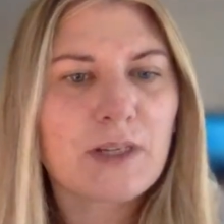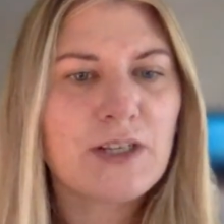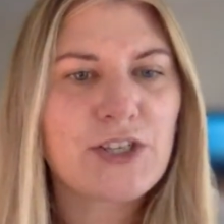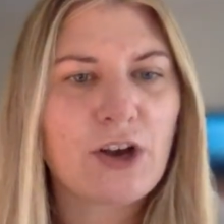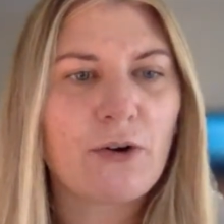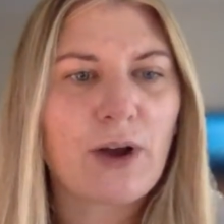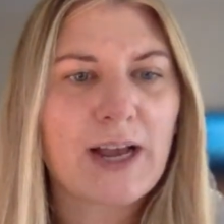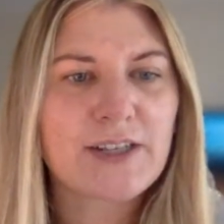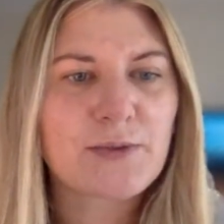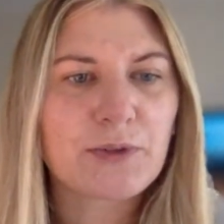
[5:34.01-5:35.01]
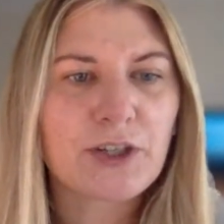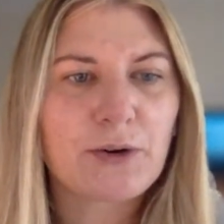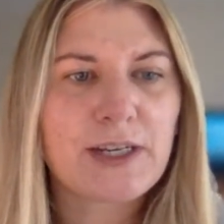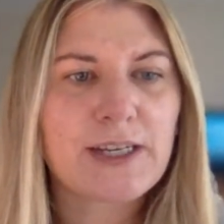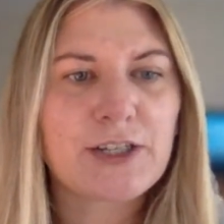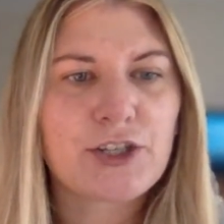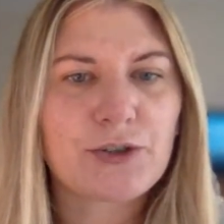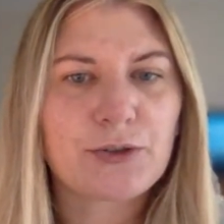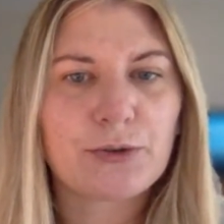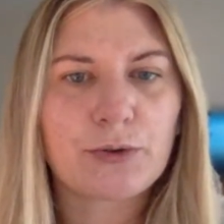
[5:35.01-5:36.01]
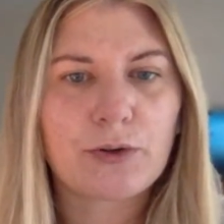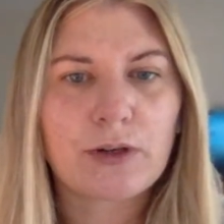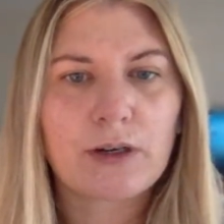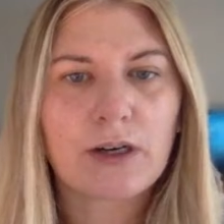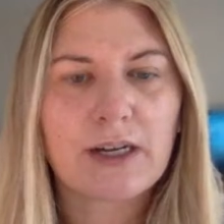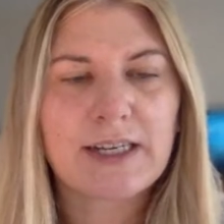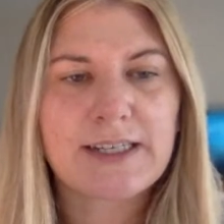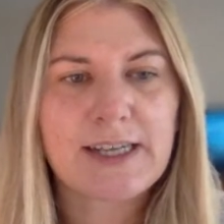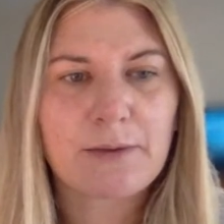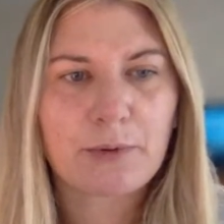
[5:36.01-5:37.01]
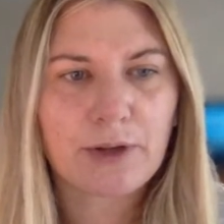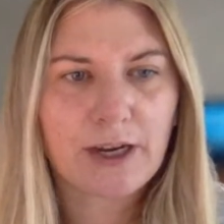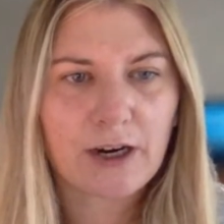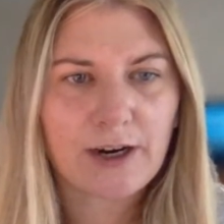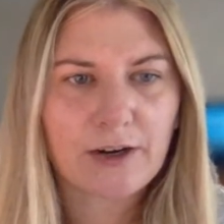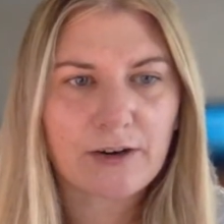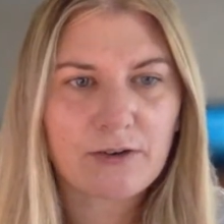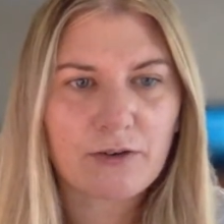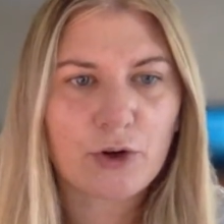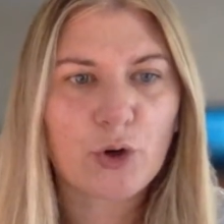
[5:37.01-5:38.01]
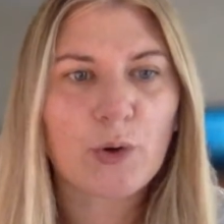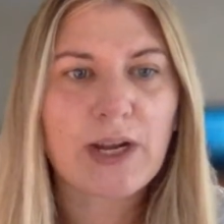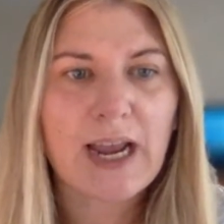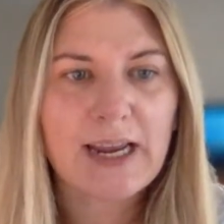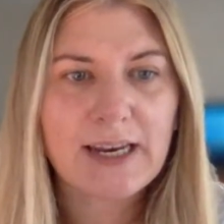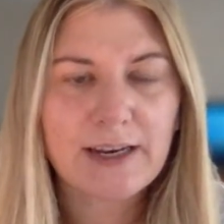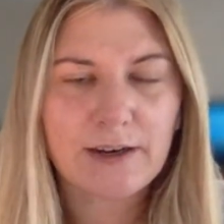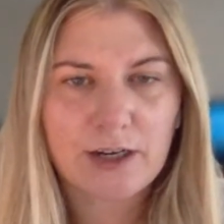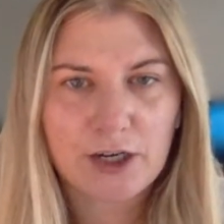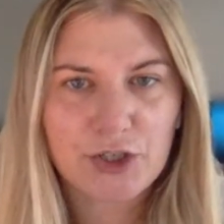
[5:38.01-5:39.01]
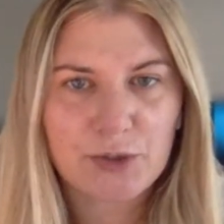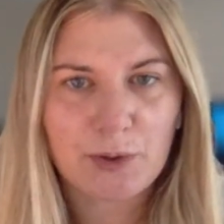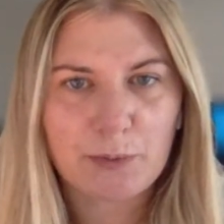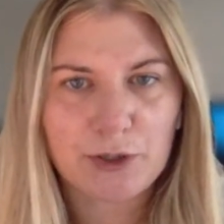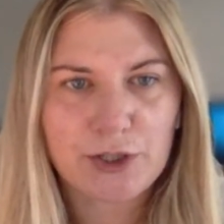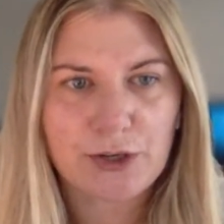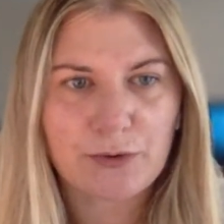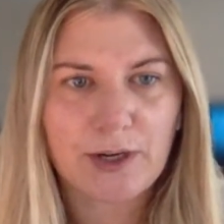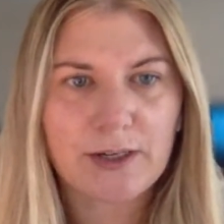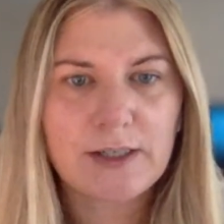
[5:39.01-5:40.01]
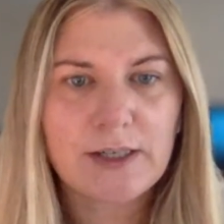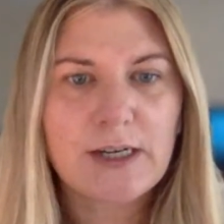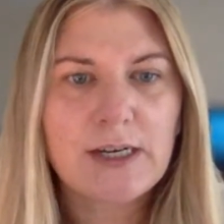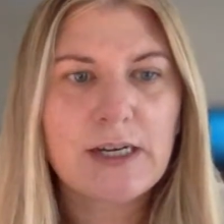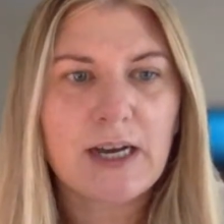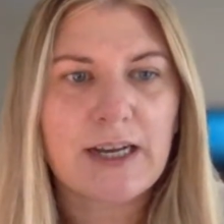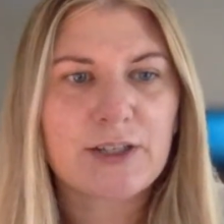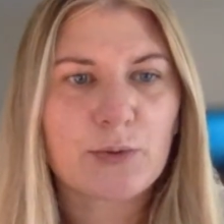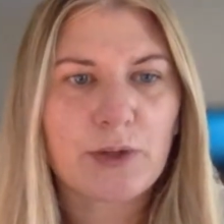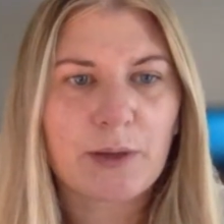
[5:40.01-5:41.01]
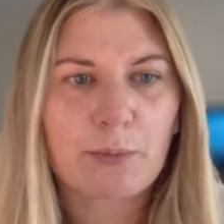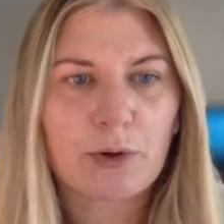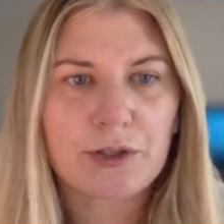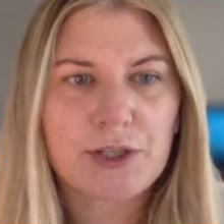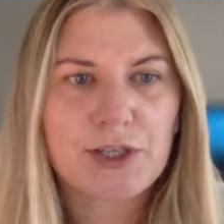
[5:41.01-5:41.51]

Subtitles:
So, as we're going into an example here in creating a customer persona, it's really important.